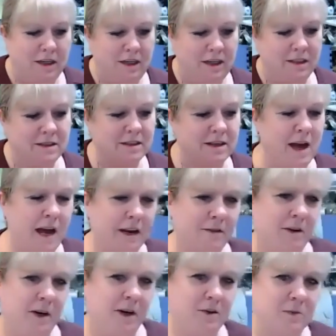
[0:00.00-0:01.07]
it's kind of
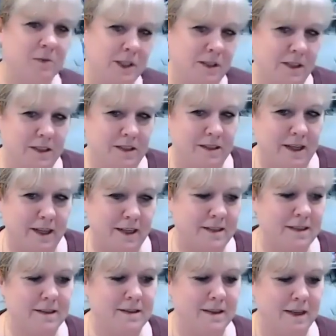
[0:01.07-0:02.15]
unrealistic
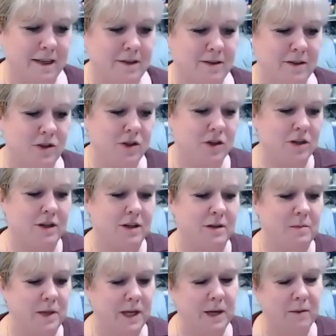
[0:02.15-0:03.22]
to think that you're going to
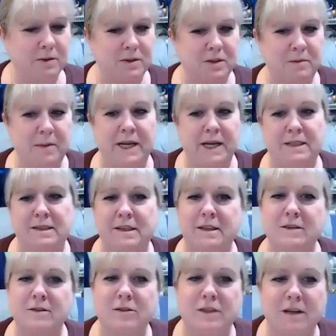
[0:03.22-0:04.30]
be able to make
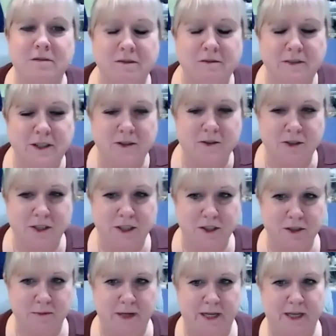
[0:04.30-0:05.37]
6 or 7 figures a
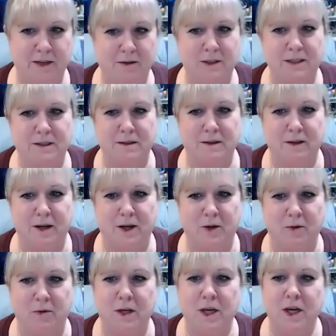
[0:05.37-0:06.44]
year making a wreath
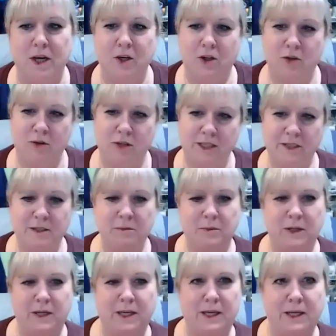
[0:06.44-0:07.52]
alone. You need to
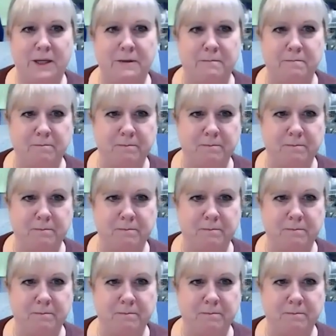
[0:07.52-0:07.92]
be